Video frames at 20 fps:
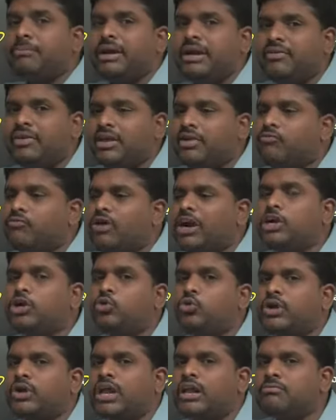between 1
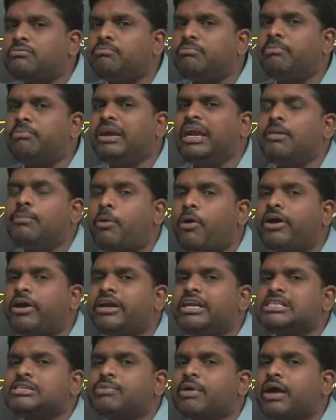to 10, middle
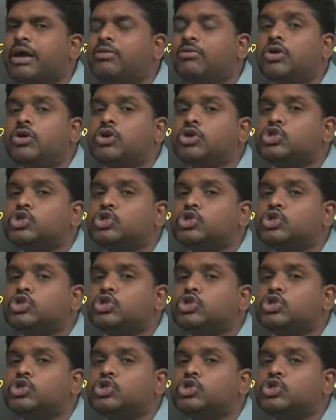point is 5.